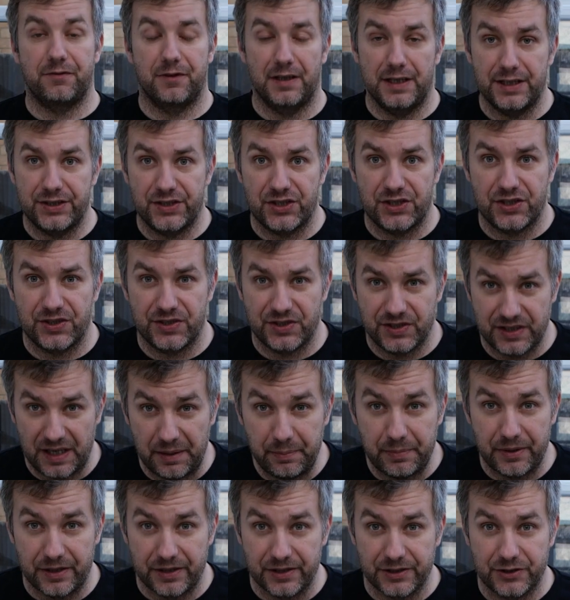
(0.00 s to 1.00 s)
fast
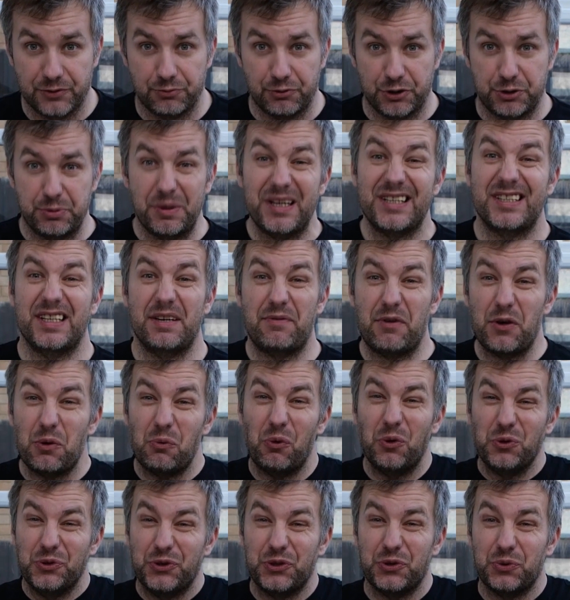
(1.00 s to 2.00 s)
steppers, which means if you
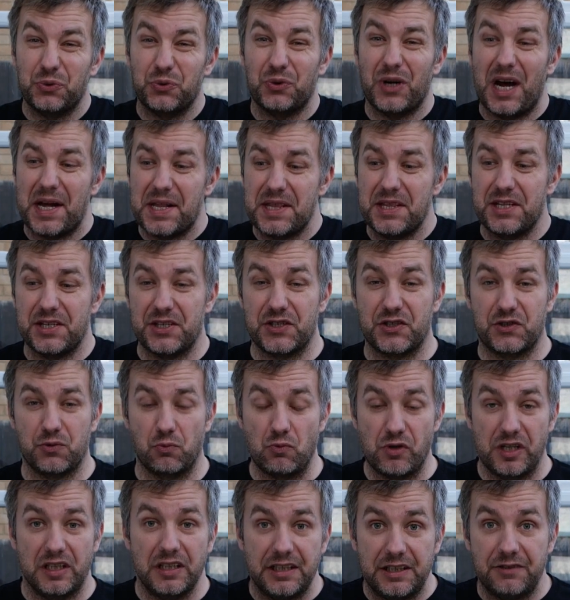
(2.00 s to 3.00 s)
want to run this
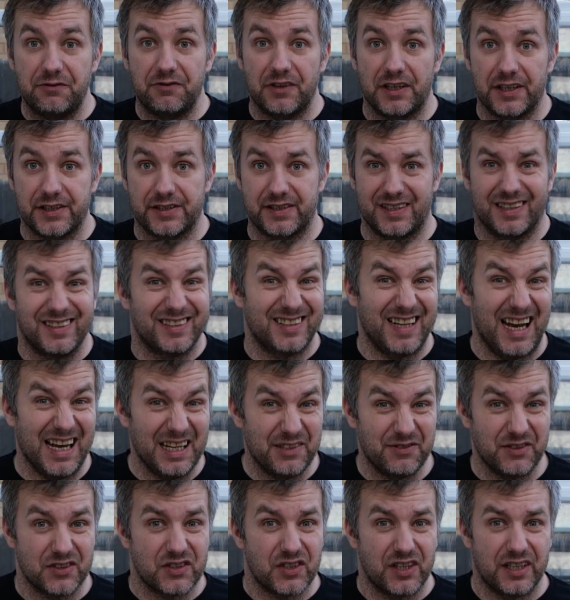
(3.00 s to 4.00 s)
really fast as
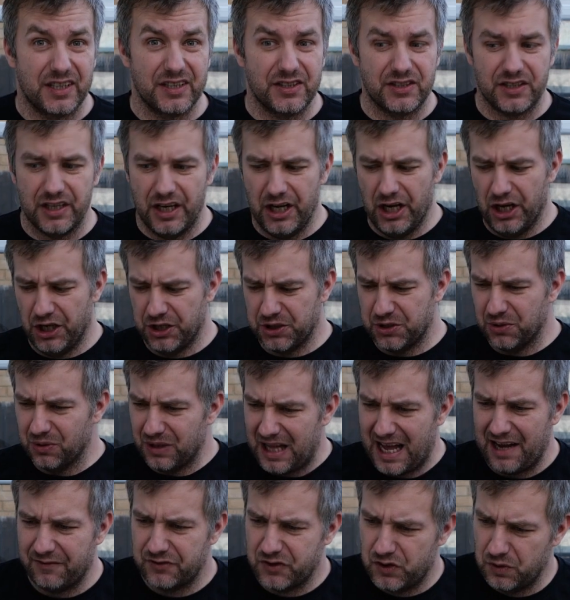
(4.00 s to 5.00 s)
advertised, you'll
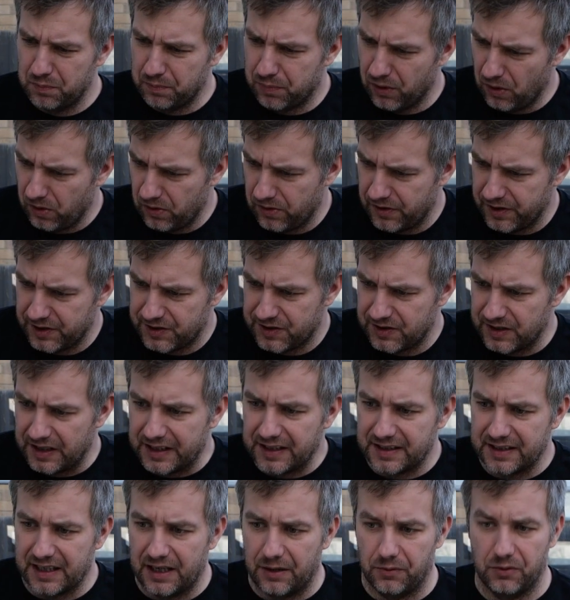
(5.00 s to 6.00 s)
have to bolt this
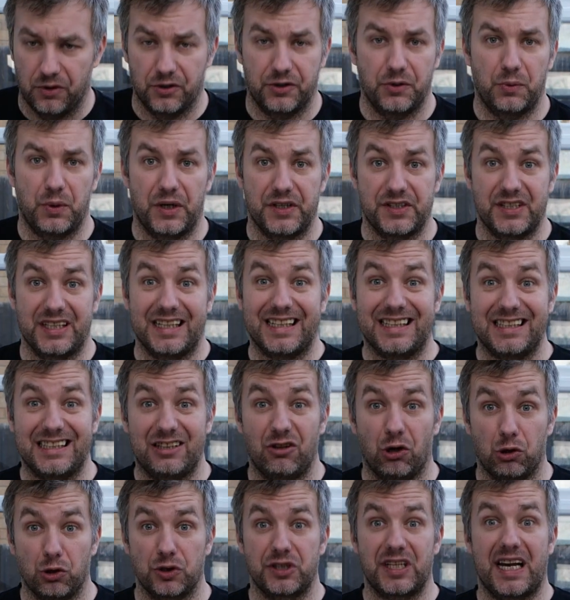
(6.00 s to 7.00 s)
thing down, otherwise it
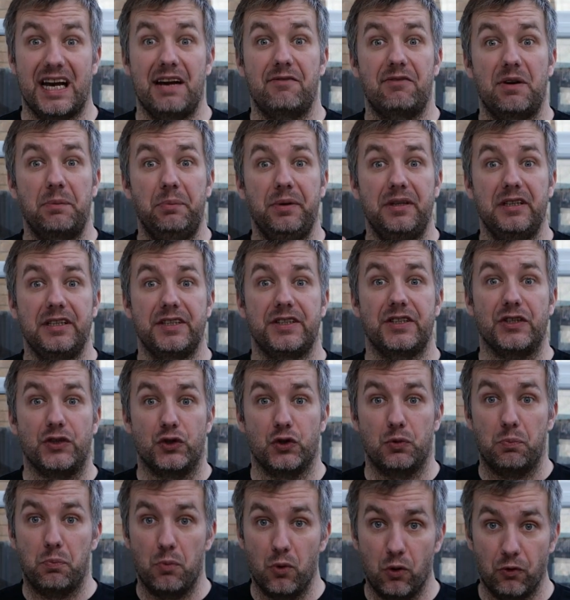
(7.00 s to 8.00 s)
does have ability
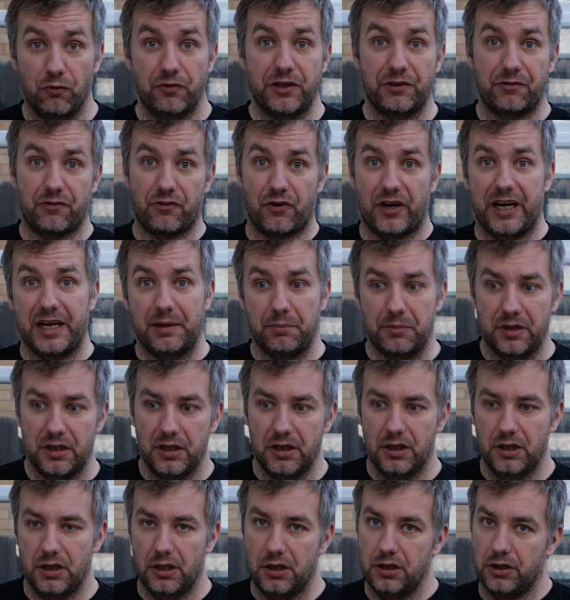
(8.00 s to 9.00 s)
to move the frame
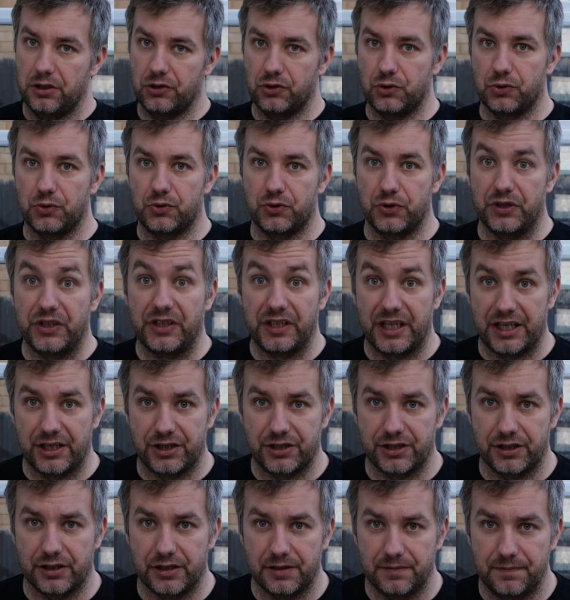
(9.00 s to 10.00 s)
due to
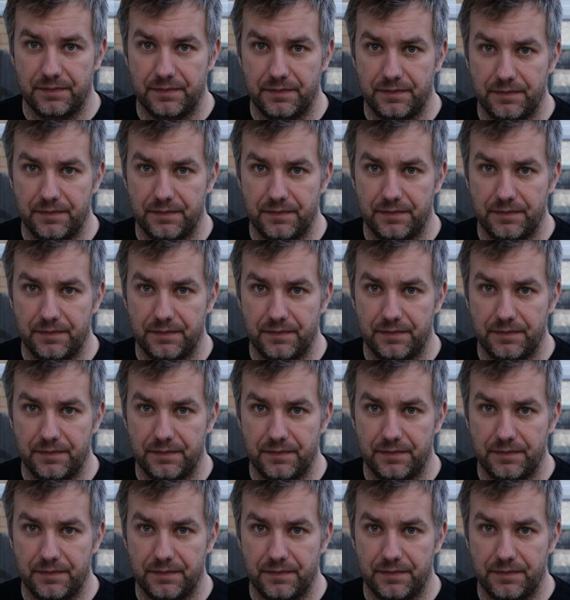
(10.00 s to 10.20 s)
inertia.